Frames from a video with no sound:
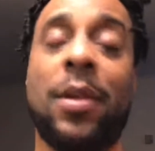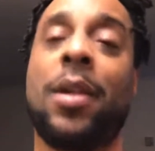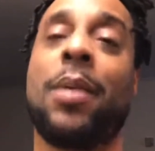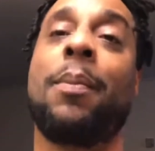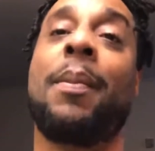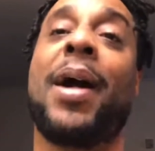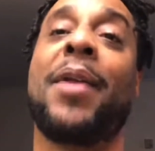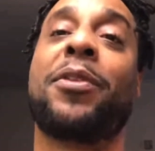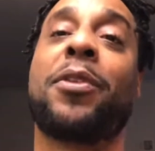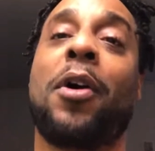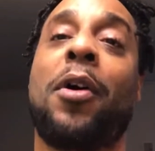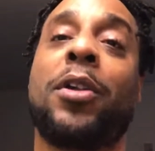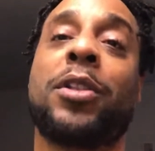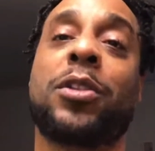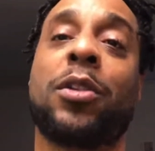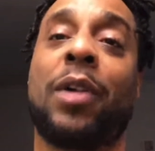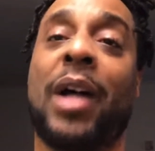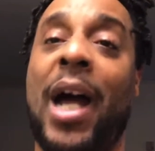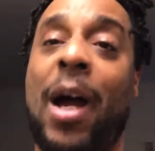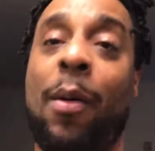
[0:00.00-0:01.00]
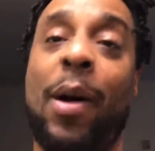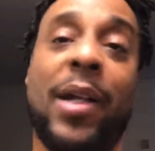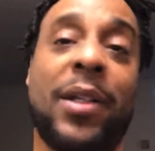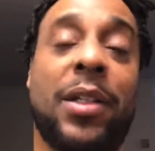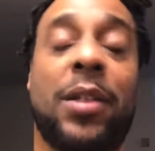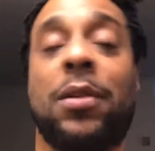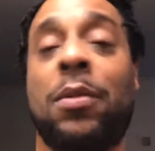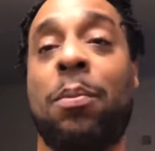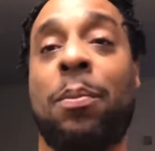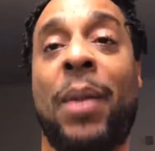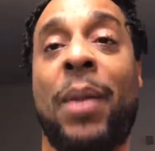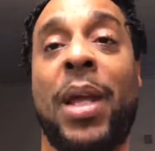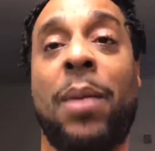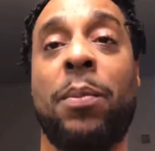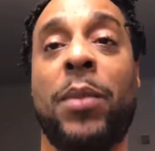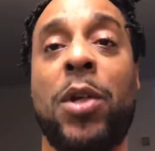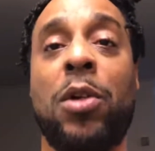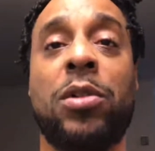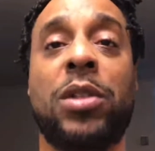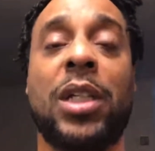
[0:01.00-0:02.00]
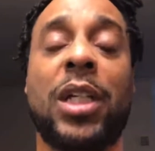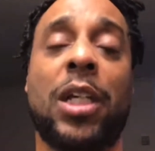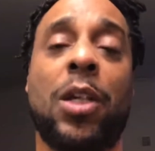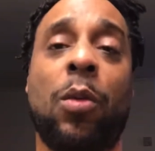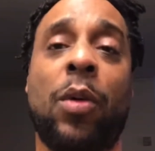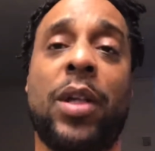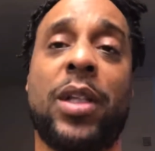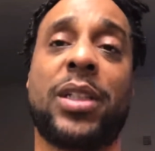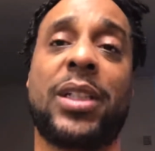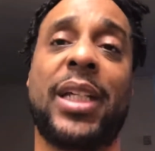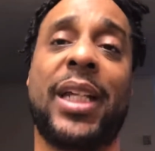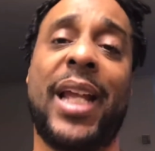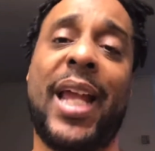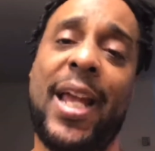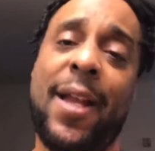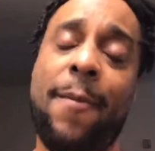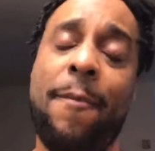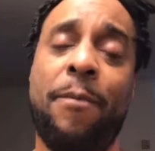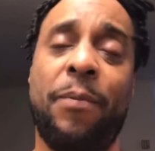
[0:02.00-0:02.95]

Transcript: my thoughts on how I make music? You want to see that?